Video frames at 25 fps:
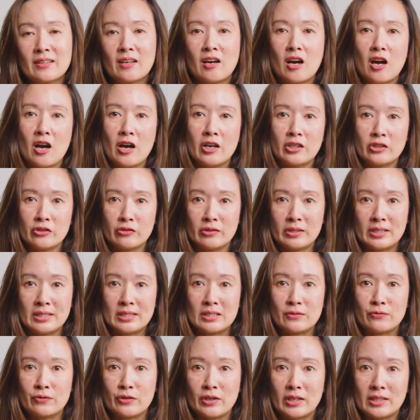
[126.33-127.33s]
the harder it
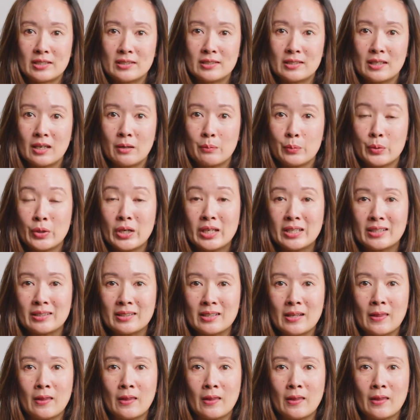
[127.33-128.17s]
is for us to get pregnant.